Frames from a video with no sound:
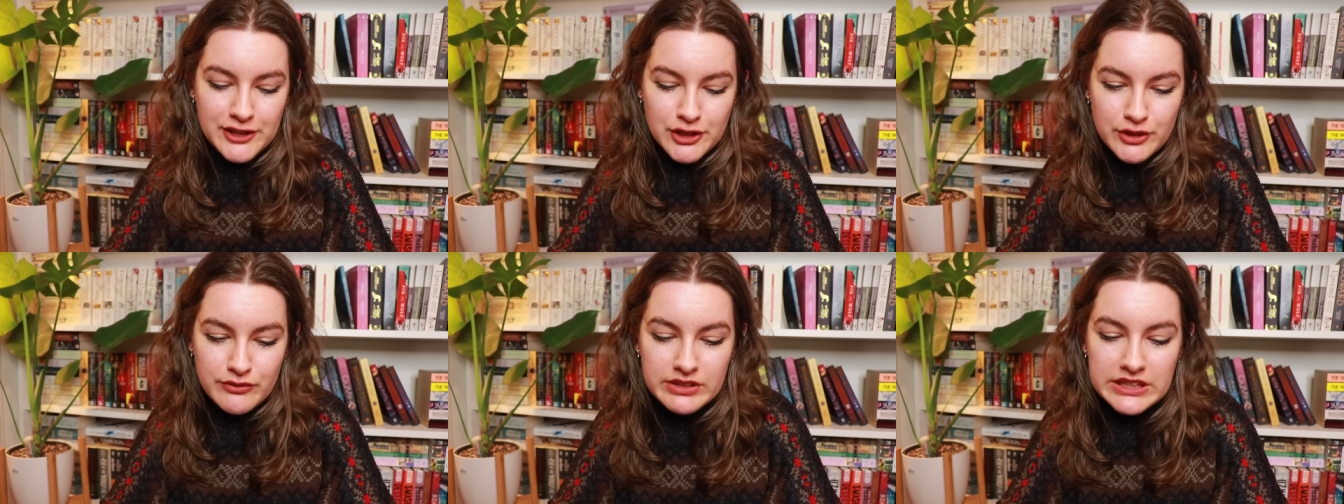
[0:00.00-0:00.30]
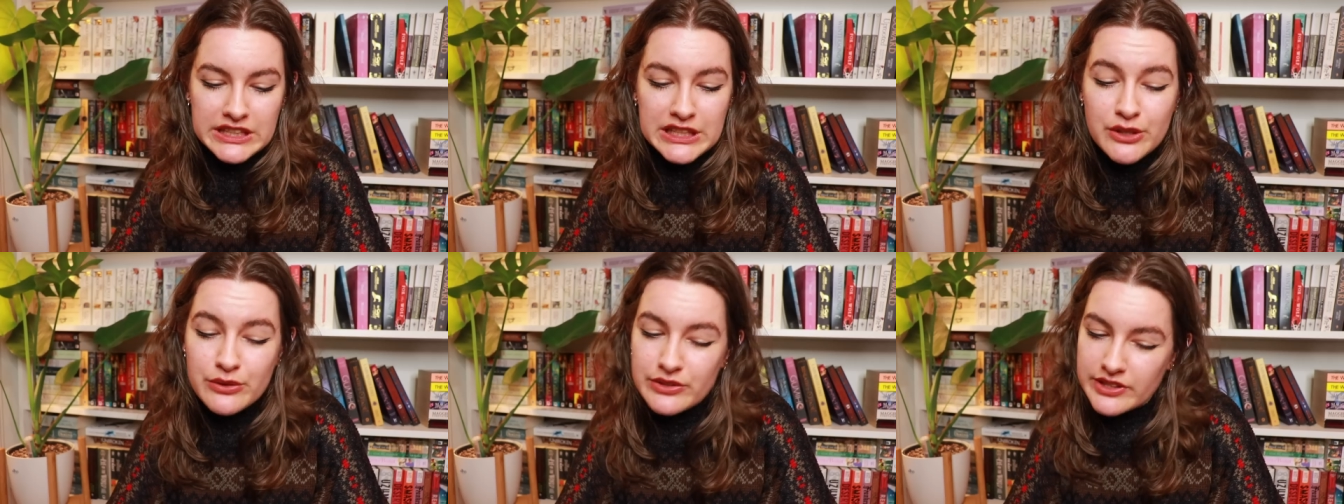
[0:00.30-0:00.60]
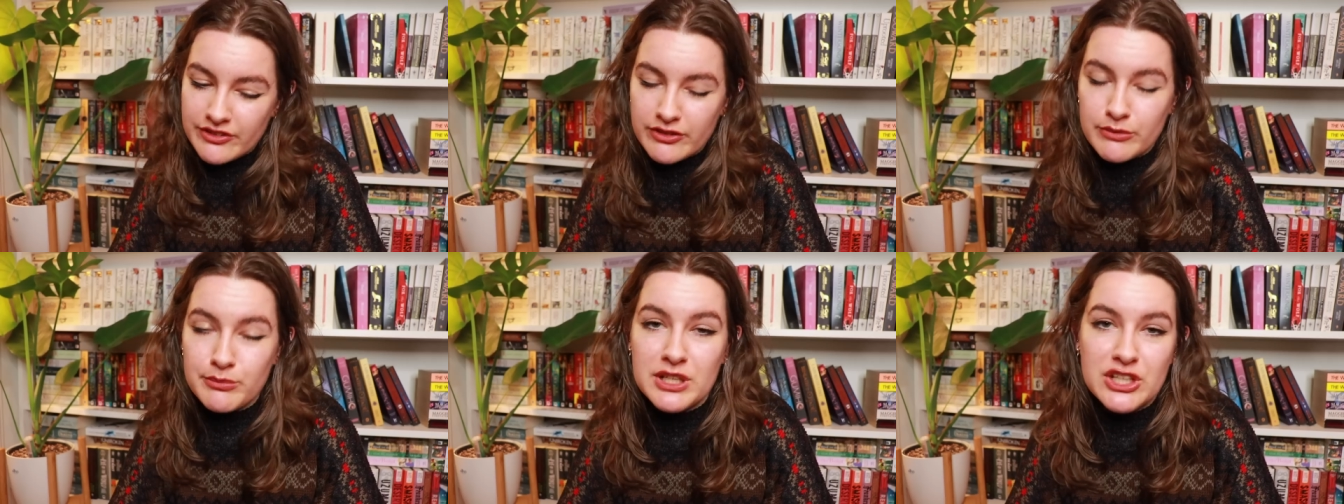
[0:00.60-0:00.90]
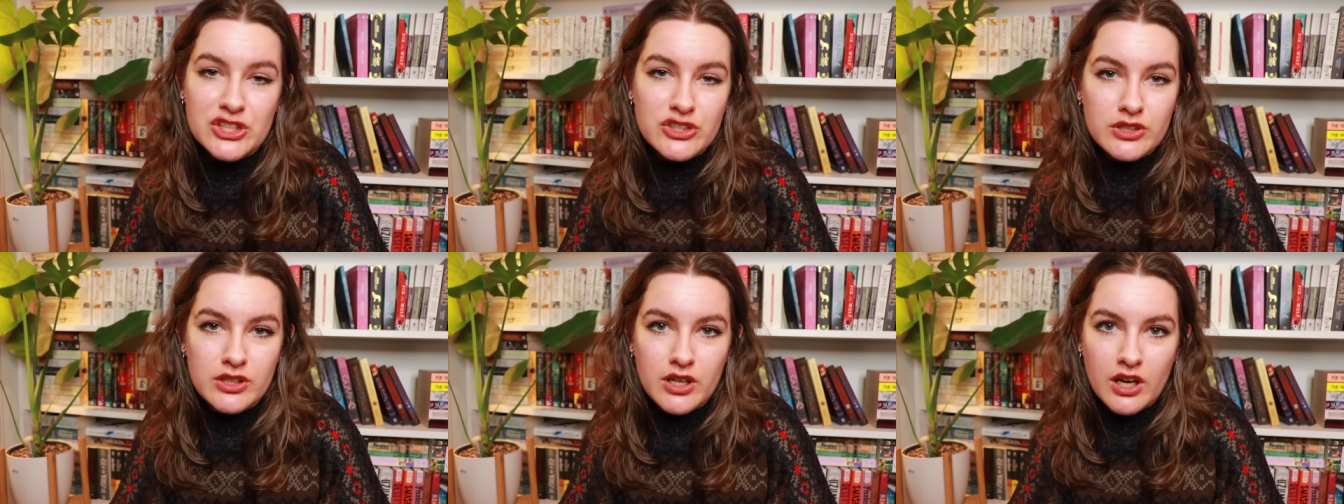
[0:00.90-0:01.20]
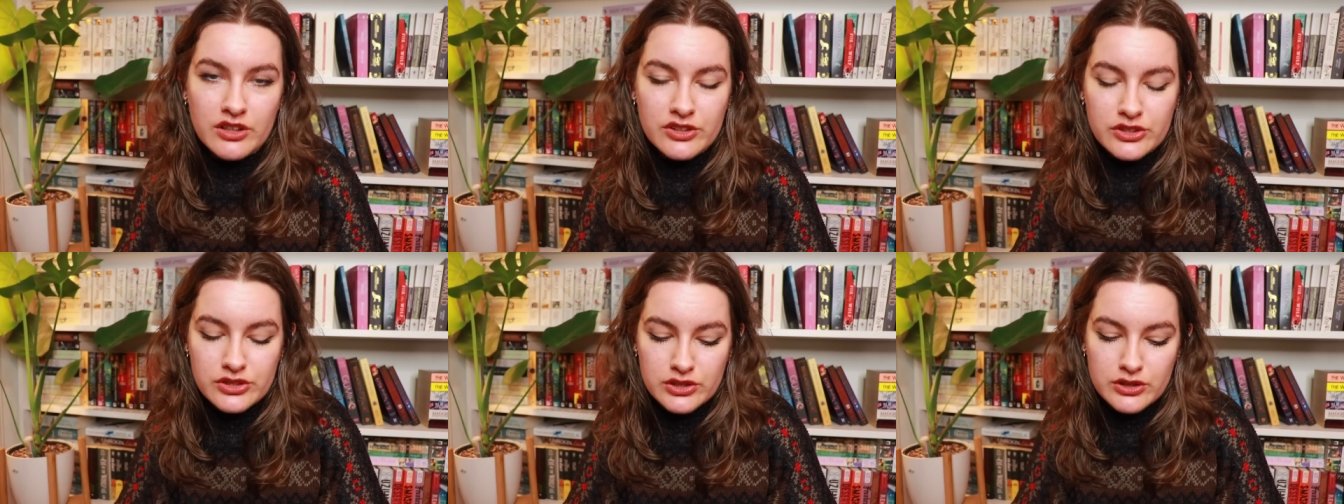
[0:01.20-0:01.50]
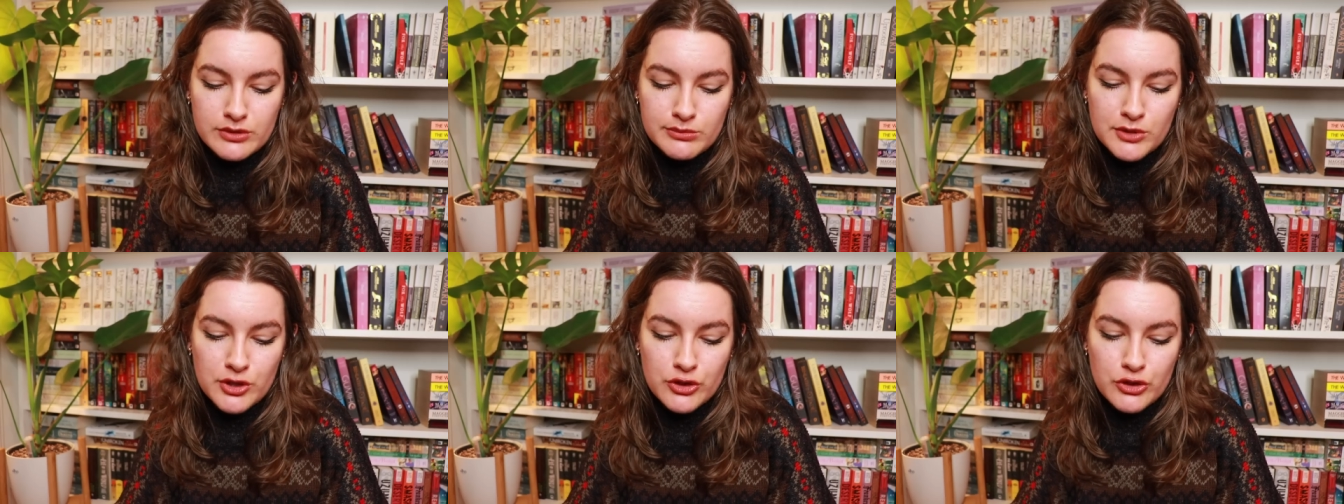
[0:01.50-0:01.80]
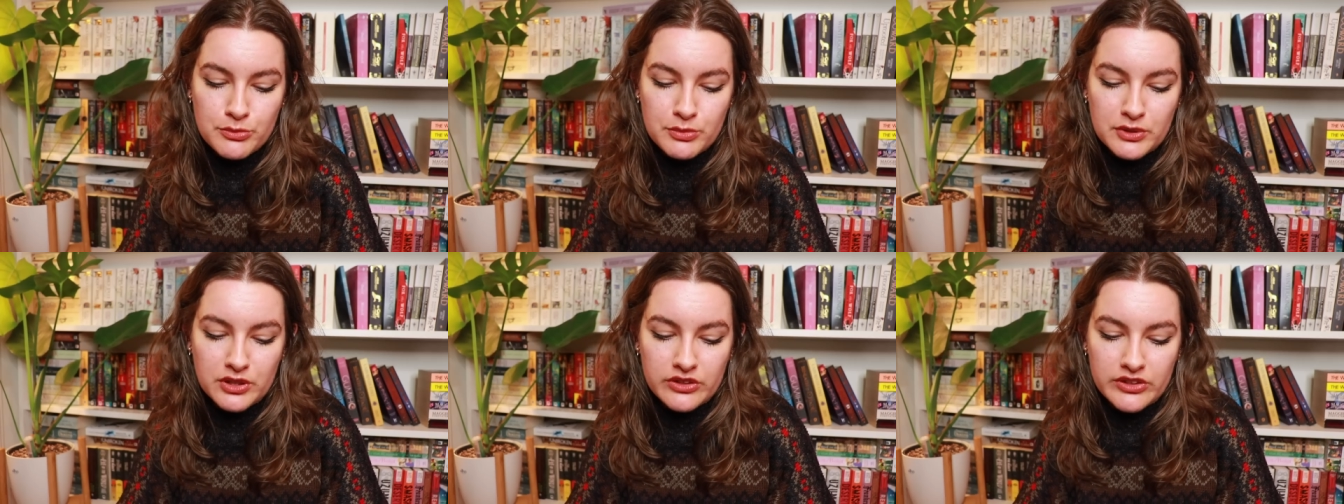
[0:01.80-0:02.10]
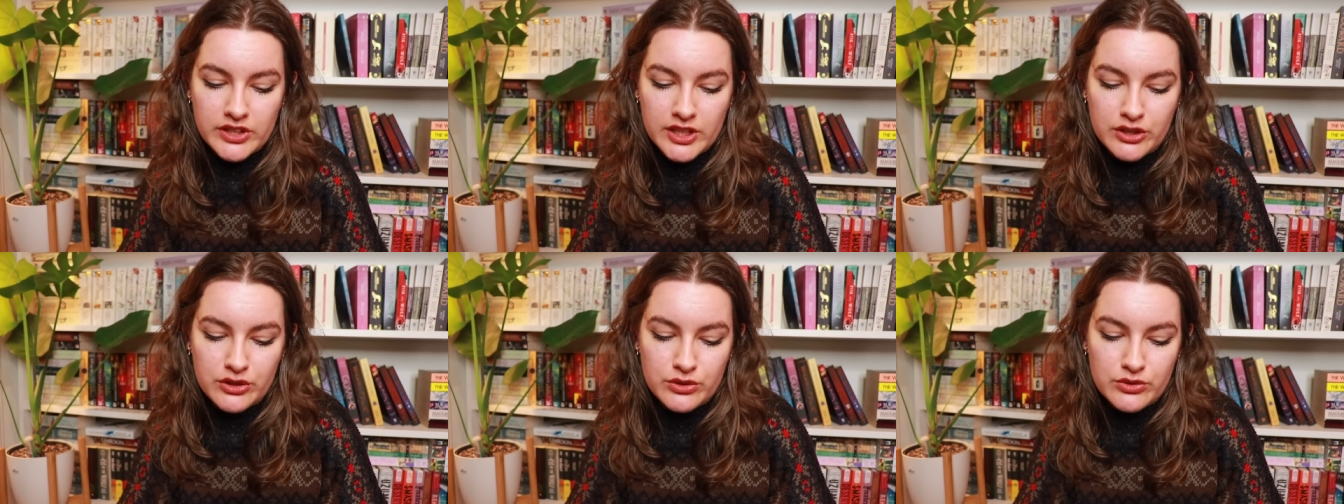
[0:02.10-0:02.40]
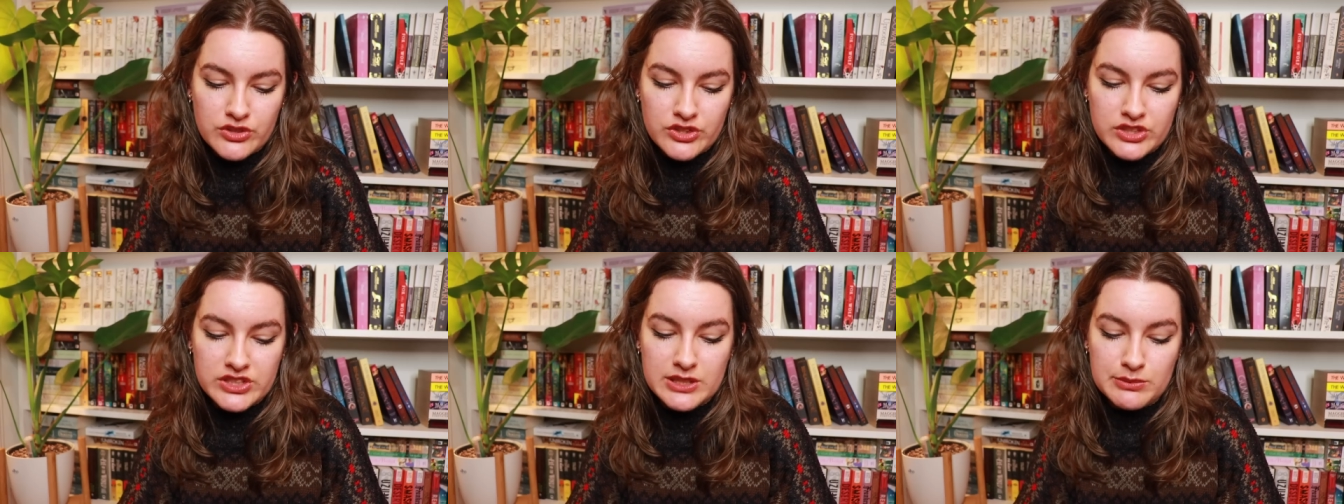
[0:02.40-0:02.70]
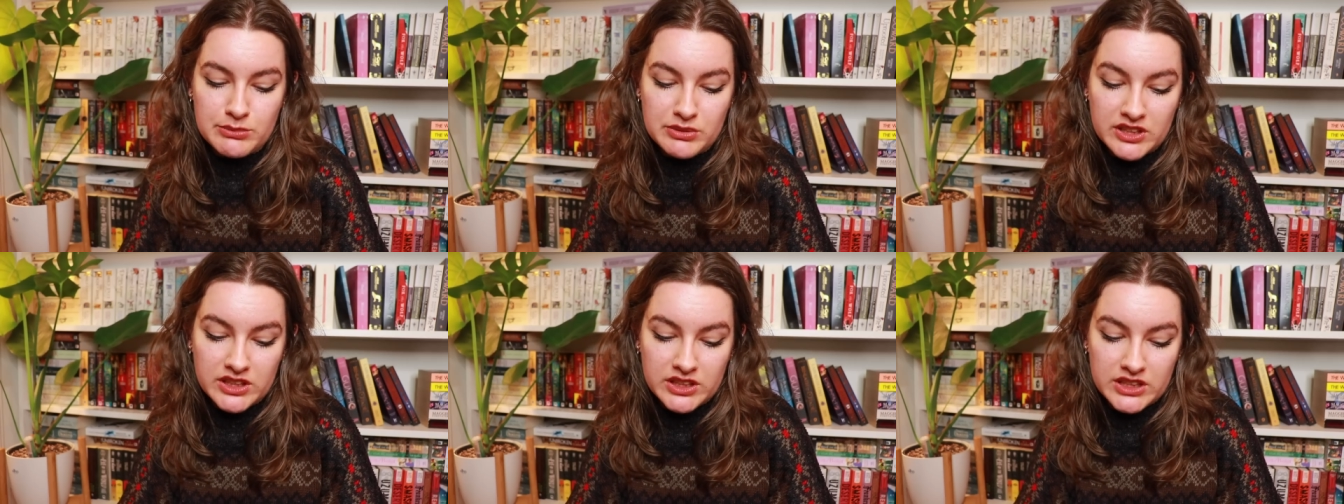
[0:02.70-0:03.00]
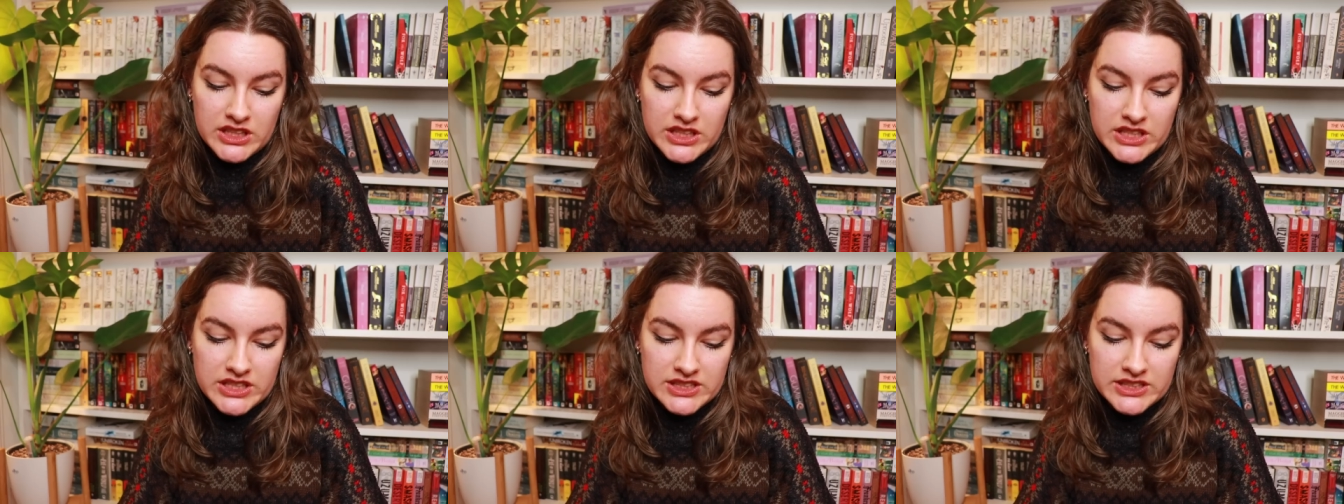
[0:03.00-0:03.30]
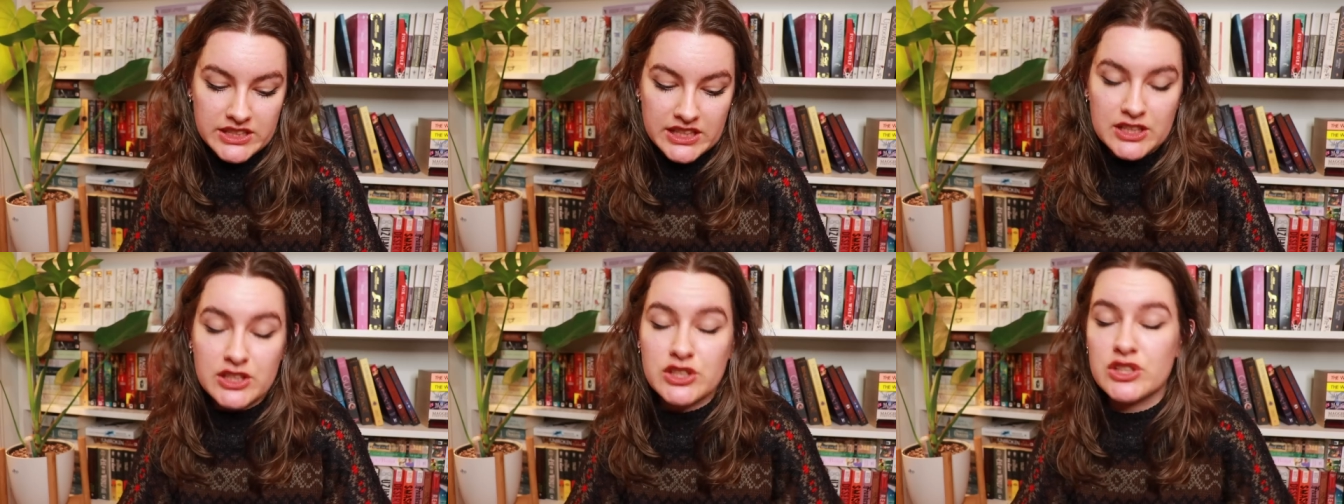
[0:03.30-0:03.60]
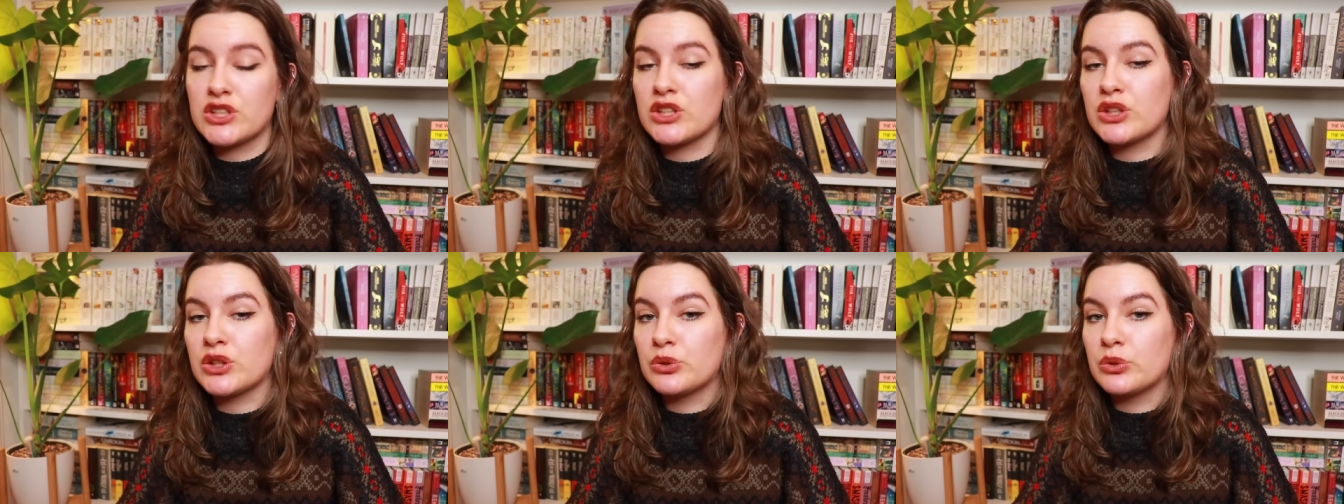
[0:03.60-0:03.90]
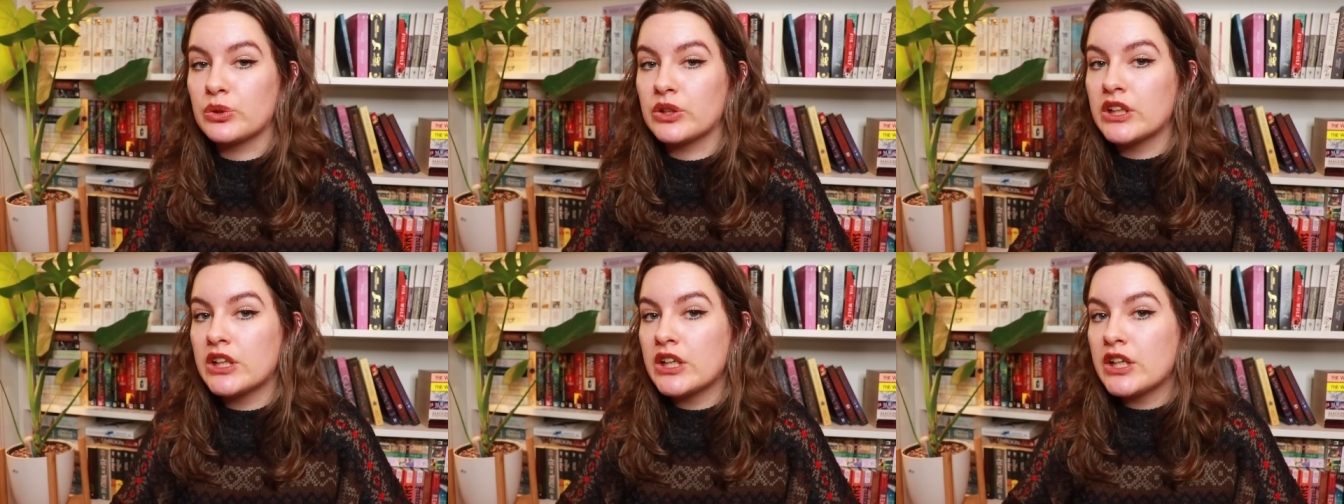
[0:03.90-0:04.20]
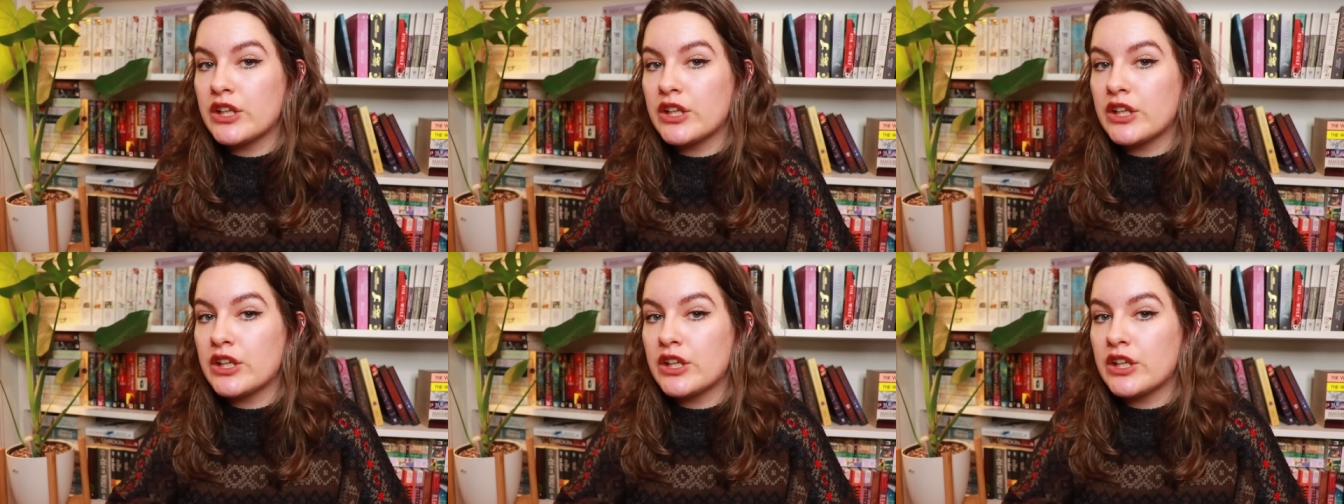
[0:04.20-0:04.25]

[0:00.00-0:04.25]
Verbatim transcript: don't really use affirmation cards too much because I do just typically stick to